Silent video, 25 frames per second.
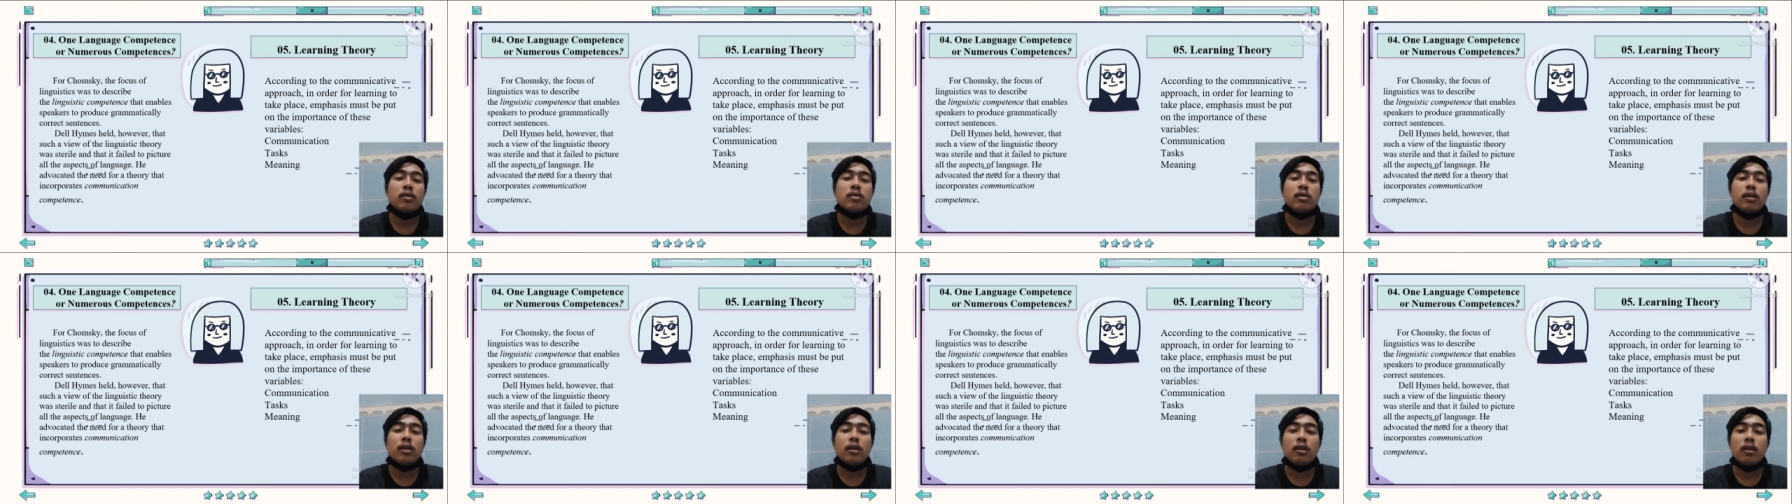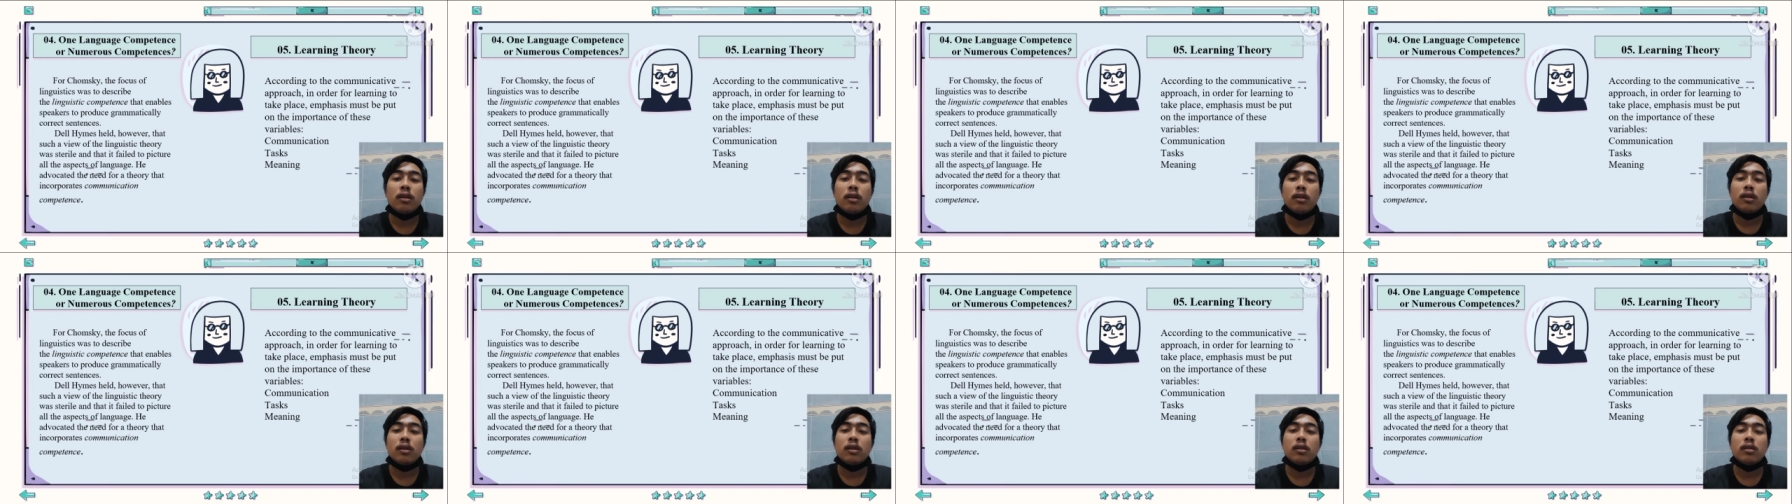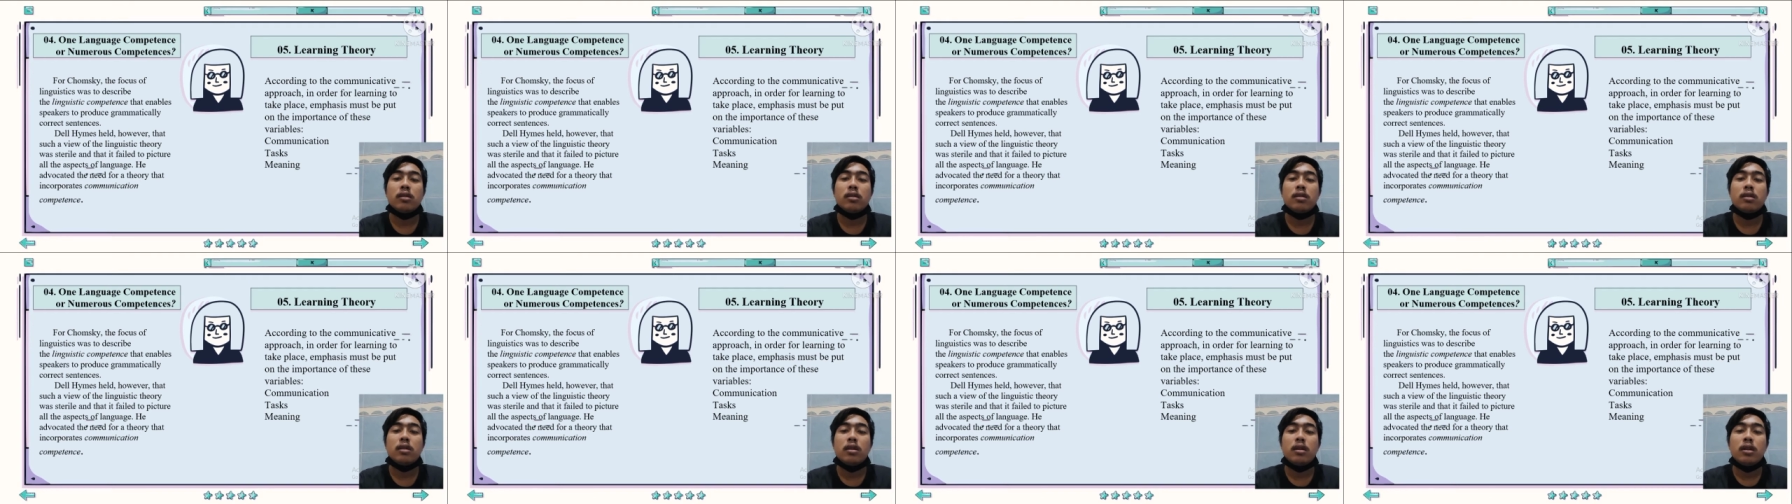
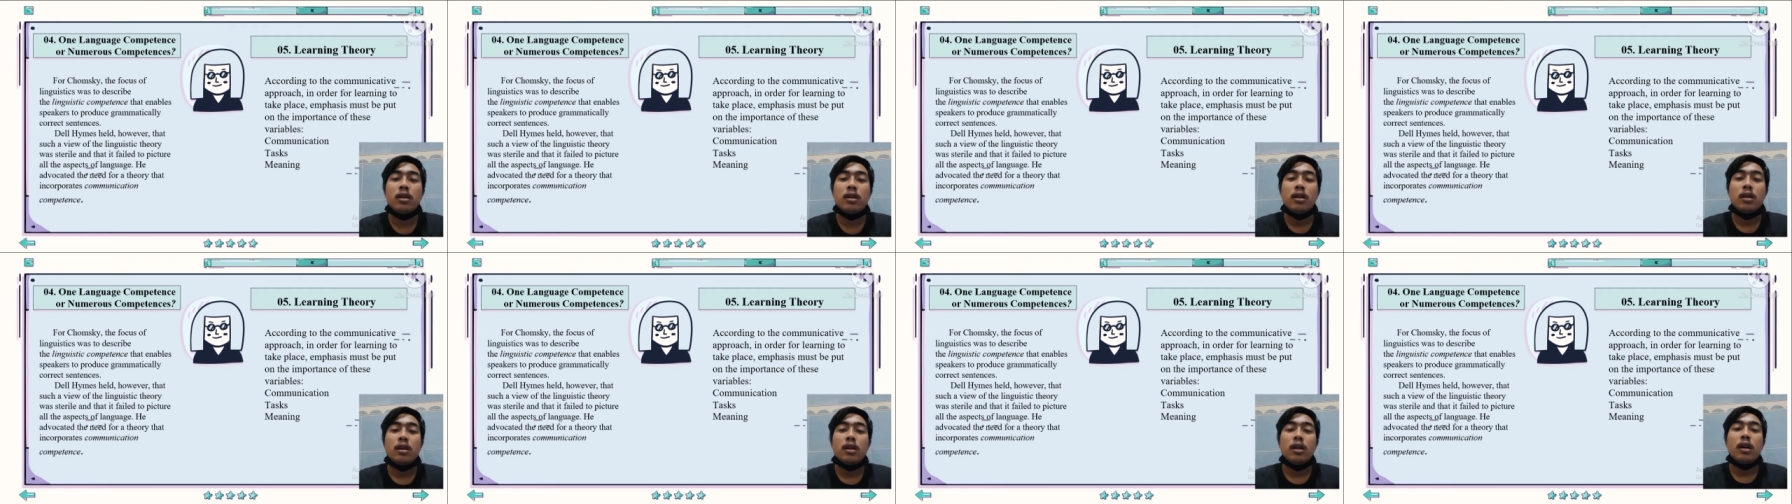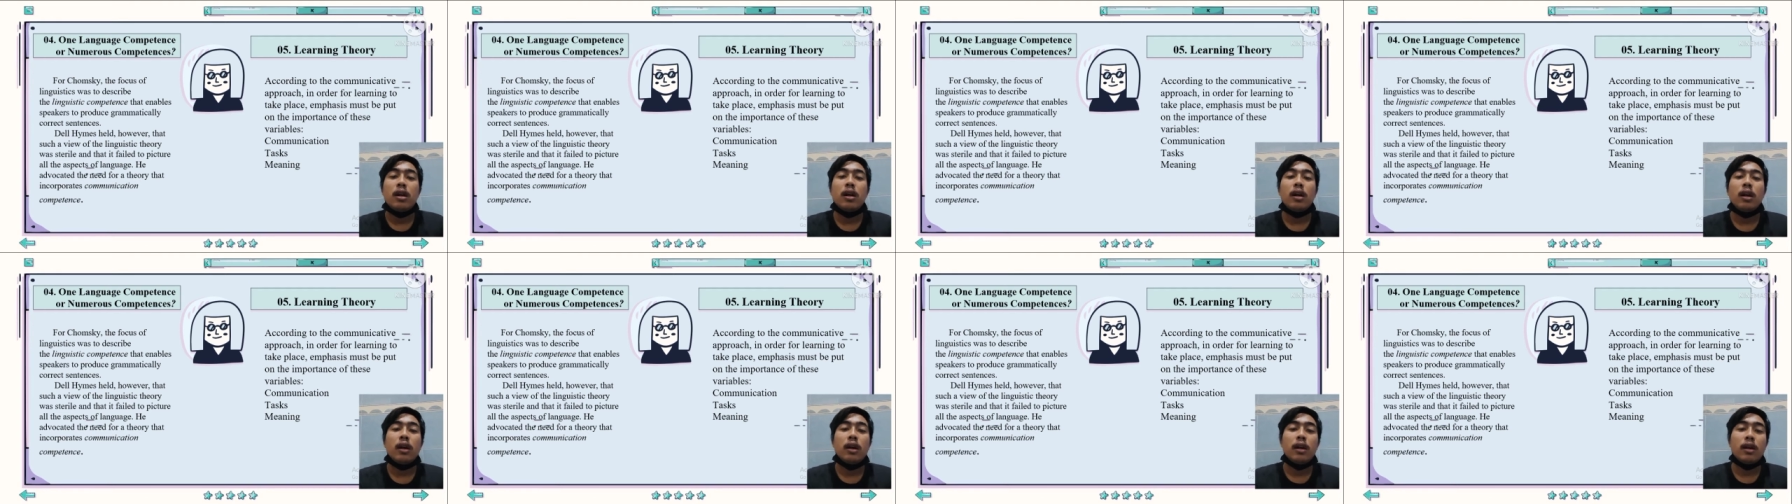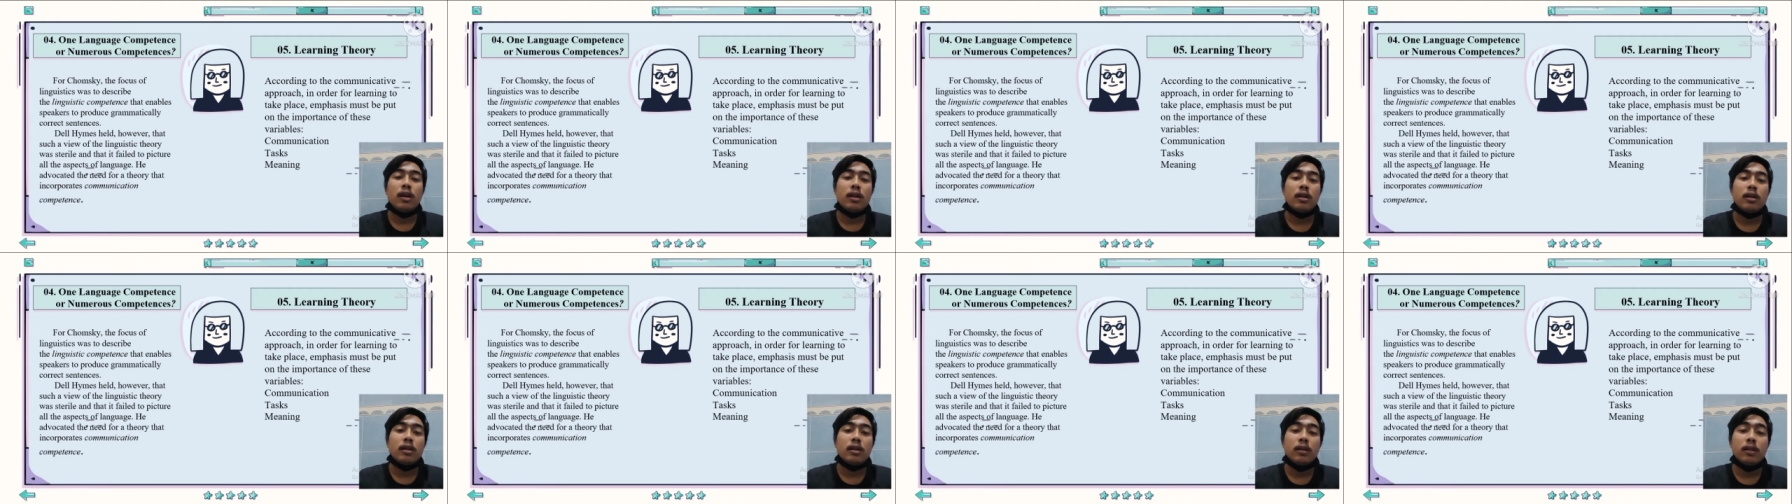sentences,
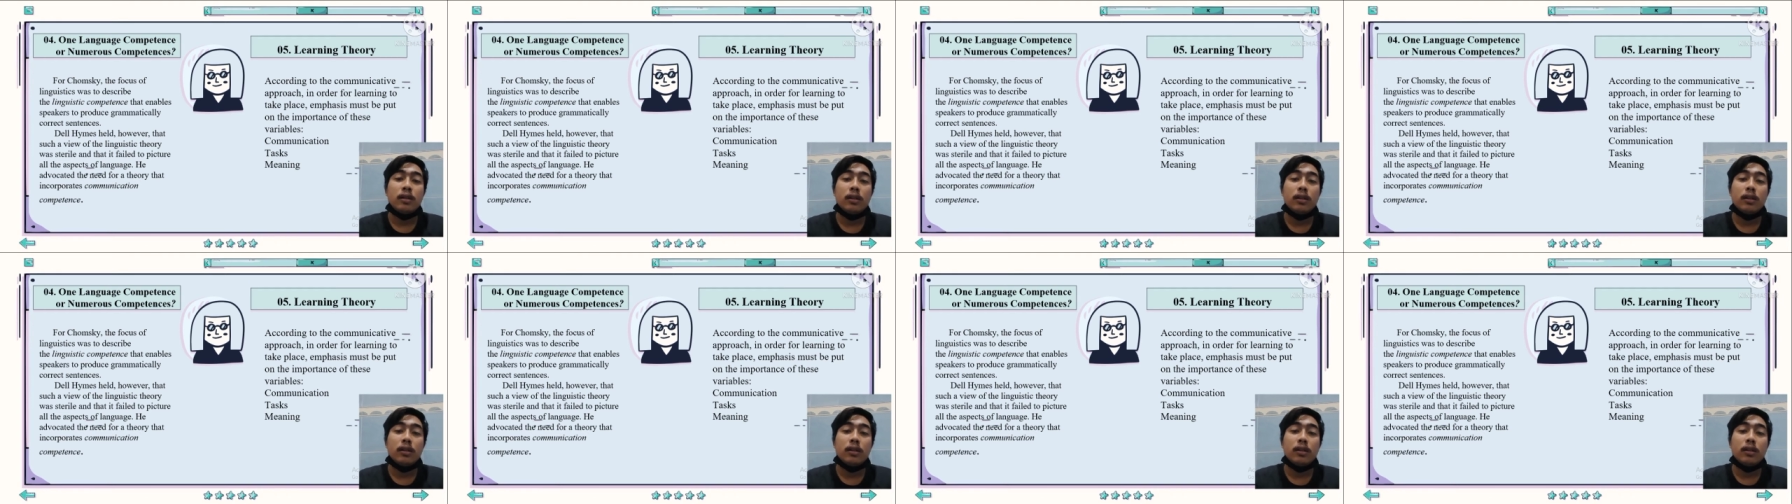like